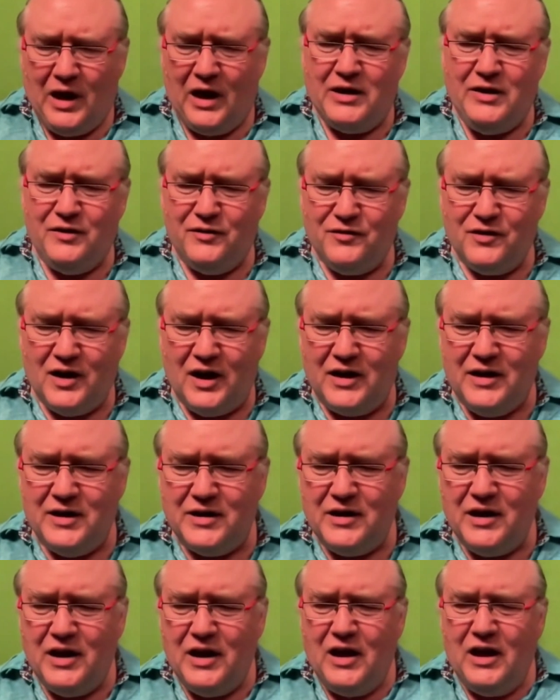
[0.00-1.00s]
I decided
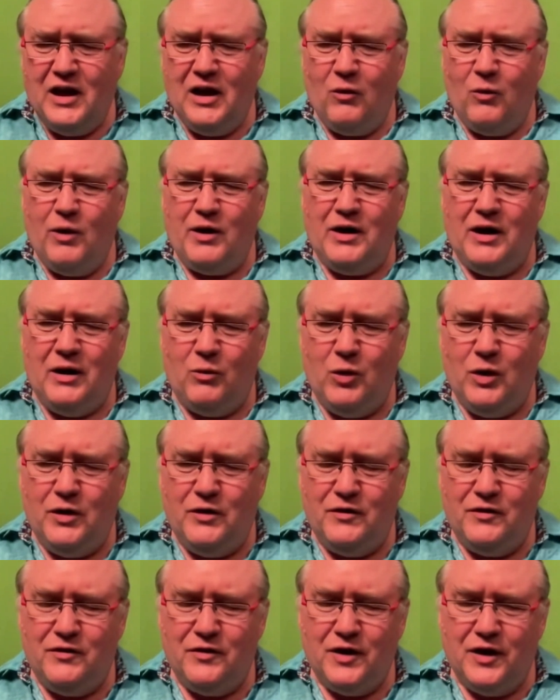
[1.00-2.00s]
when I
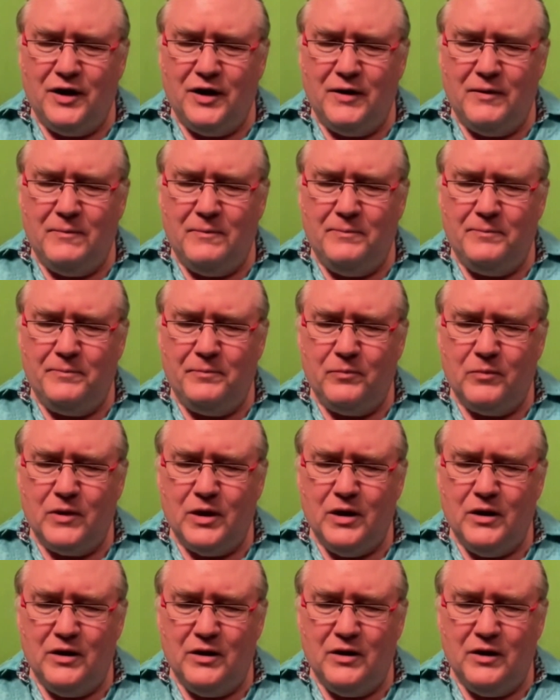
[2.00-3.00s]
was
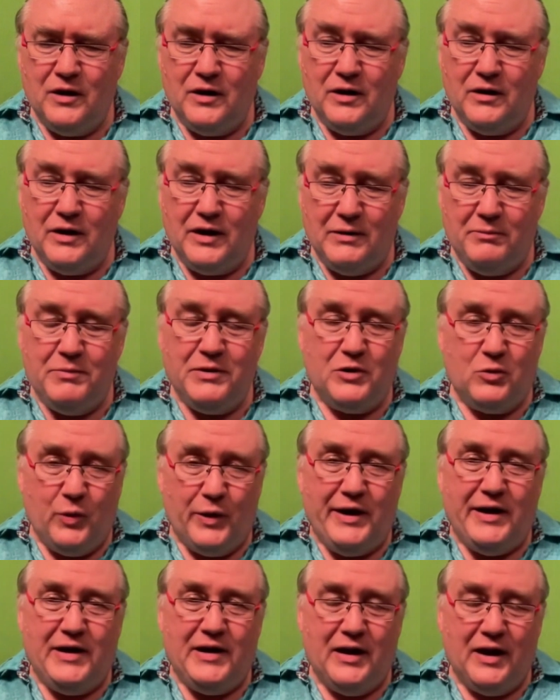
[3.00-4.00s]
in
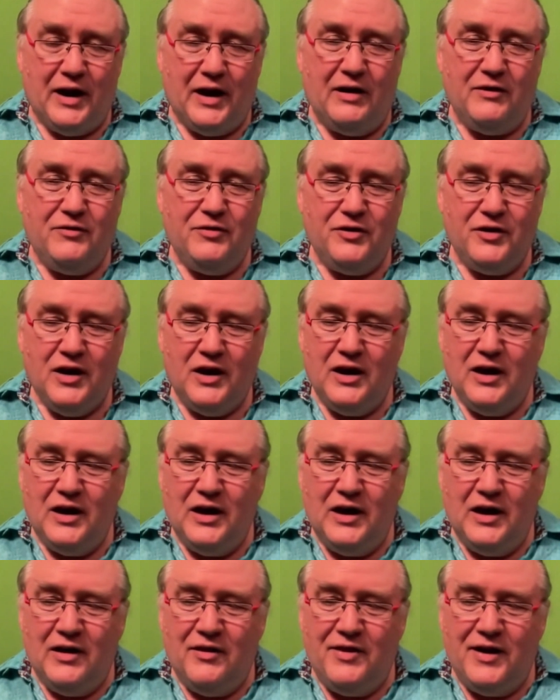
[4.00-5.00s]
between lives
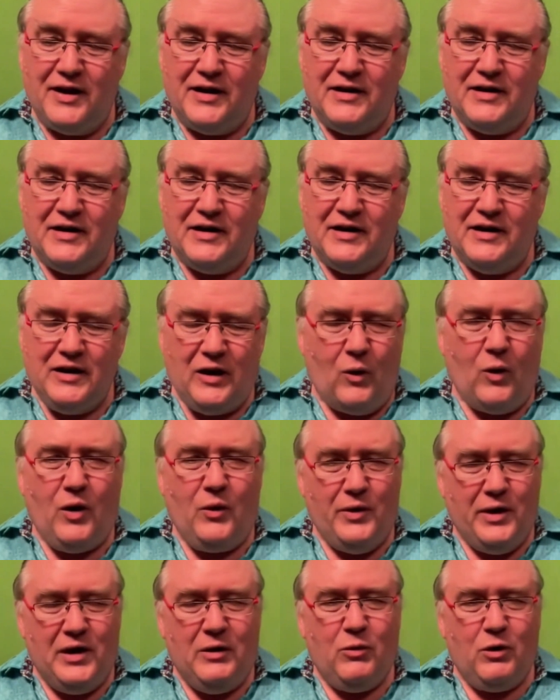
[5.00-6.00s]
that now I
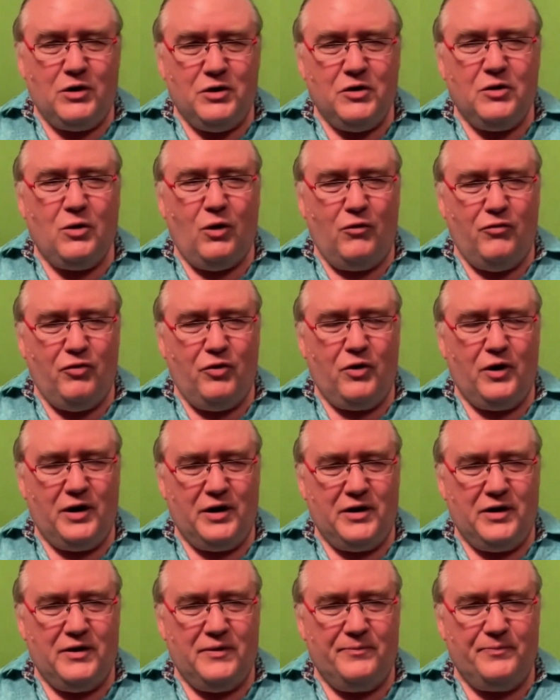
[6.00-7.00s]
really want to go for
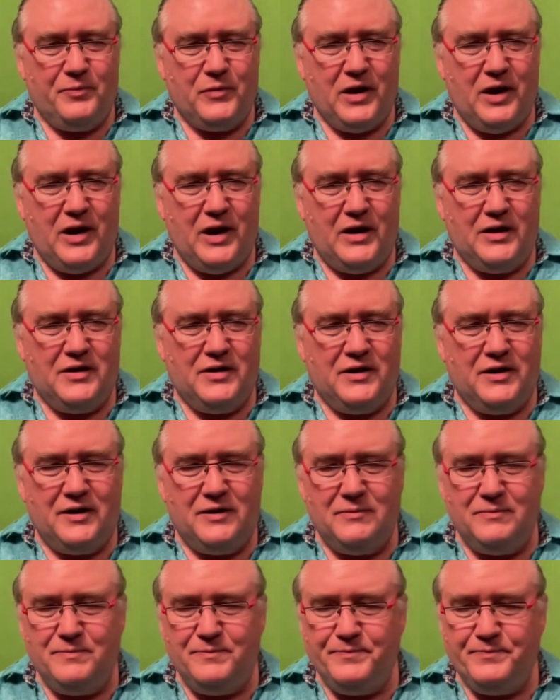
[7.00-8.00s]
it, and
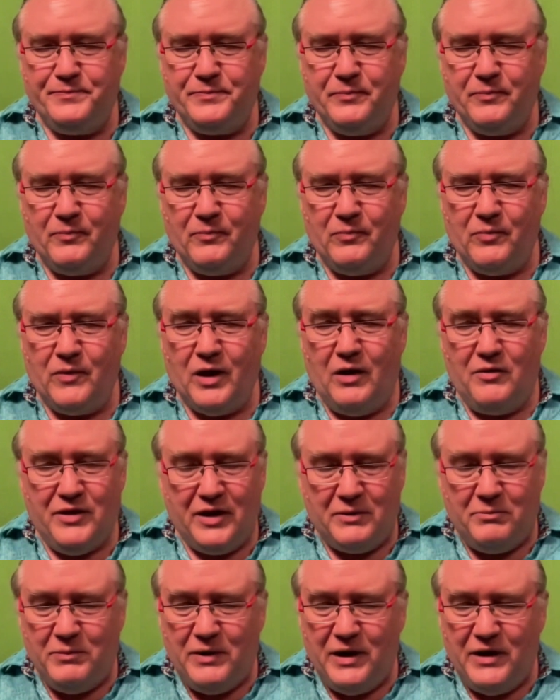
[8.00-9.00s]

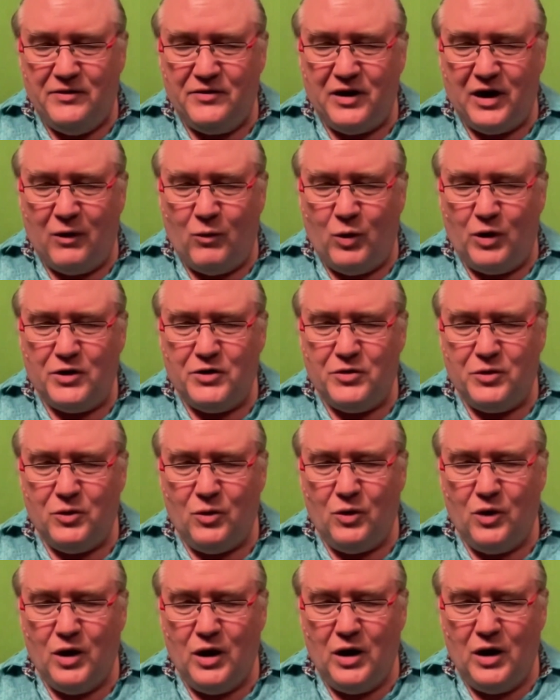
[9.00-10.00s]
that means I want
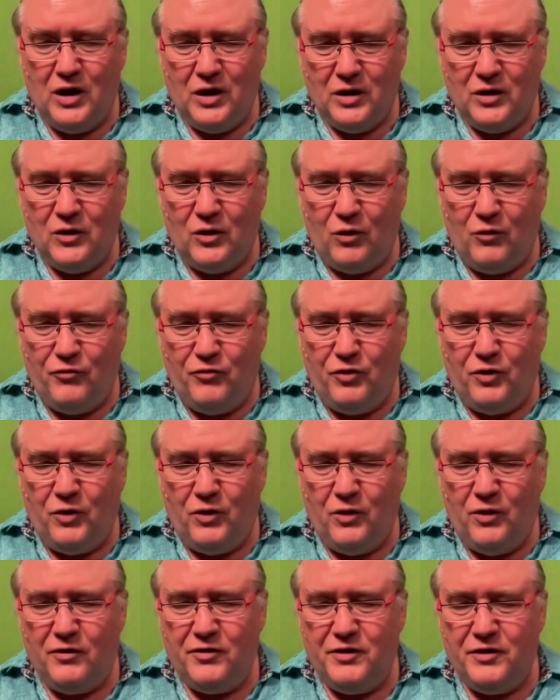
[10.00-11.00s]
to go
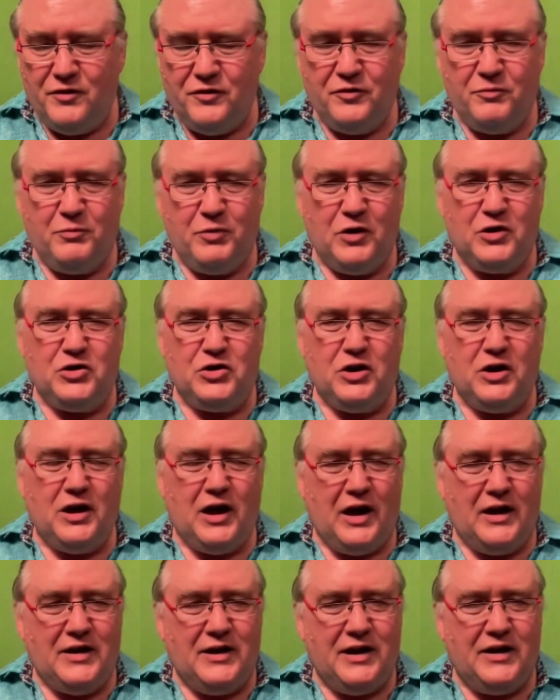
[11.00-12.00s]
for the spiritual
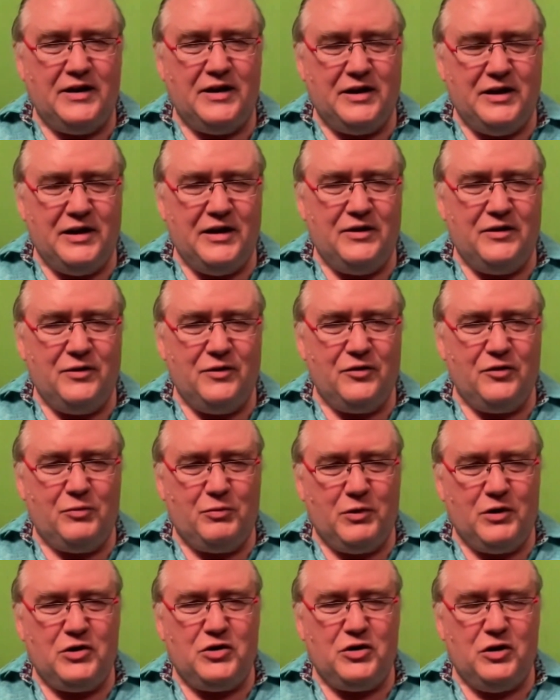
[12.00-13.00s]
identity, to the
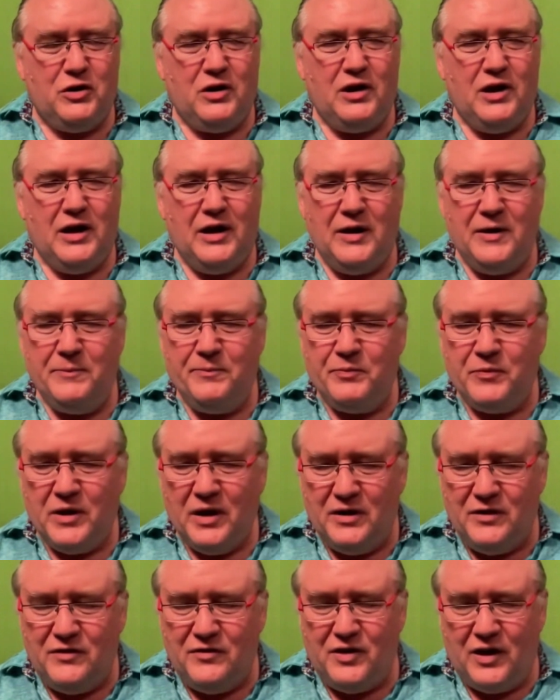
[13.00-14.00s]
spiritual
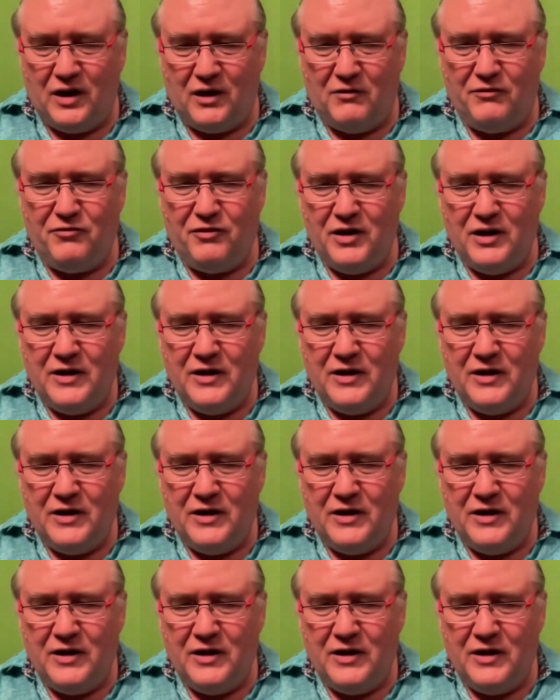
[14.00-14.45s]
self,